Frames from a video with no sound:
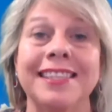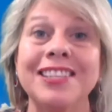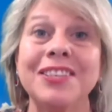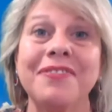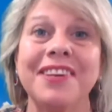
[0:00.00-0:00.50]

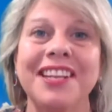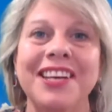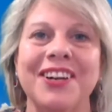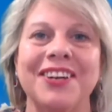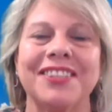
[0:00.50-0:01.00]
into
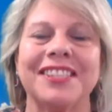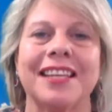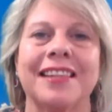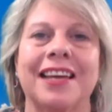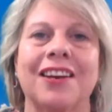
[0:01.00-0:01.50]
videos
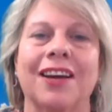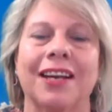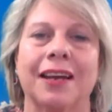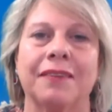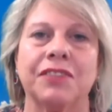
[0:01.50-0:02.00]
that
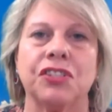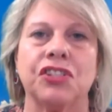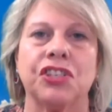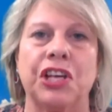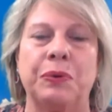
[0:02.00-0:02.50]
I love to
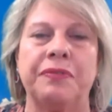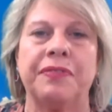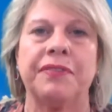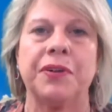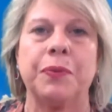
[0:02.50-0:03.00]
share with
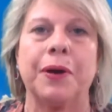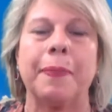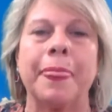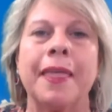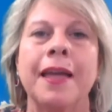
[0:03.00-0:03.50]
everyone.
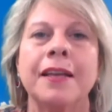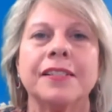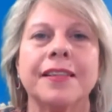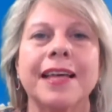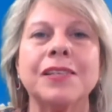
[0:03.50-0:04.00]

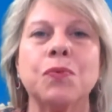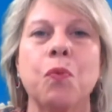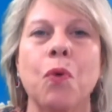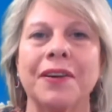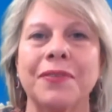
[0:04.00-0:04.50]
So that's
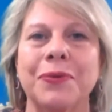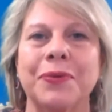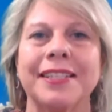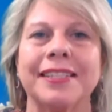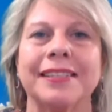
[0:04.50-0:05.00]
one of the
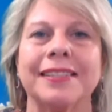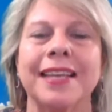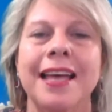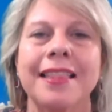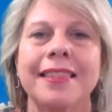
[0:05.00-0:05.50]
reasons.
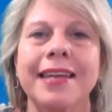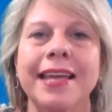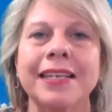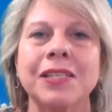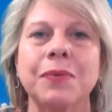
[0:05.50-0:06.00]
The
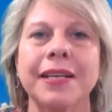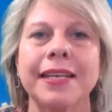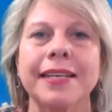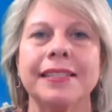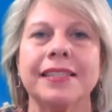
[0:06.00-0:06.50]
next one
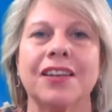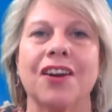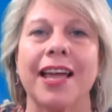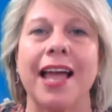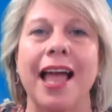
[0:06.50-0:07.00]
is that
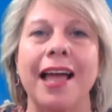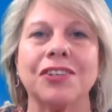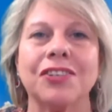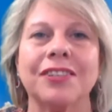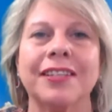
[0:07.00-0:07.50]
I
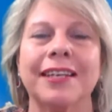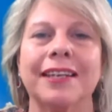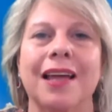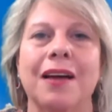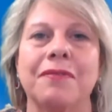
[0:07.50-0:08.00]
actually
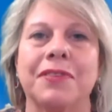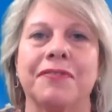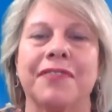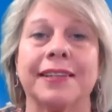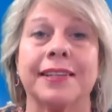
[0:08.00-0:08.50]
love the
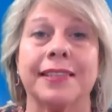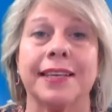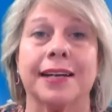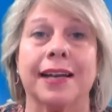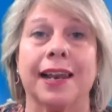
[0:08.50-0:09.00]
fact that
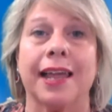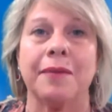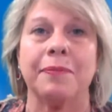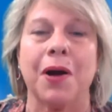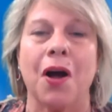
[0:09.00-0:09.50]
there's a
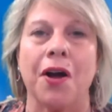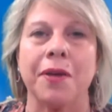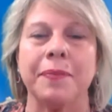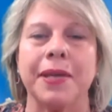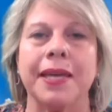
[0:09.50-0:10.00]
cloud
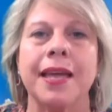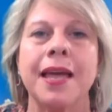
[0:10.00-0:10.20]
behind me,